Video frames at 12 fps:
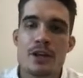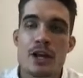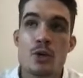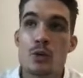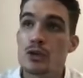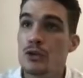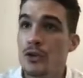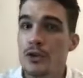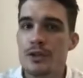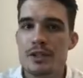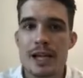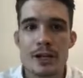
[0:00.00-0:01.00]
in order to do
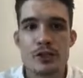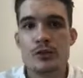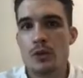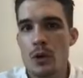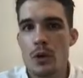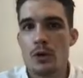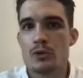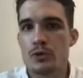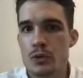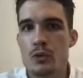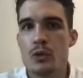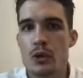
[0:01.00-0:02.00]
this, he actually turns
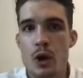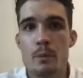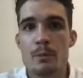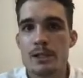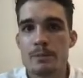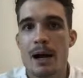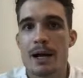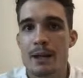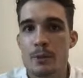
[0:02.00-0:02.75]
to the Communist Party,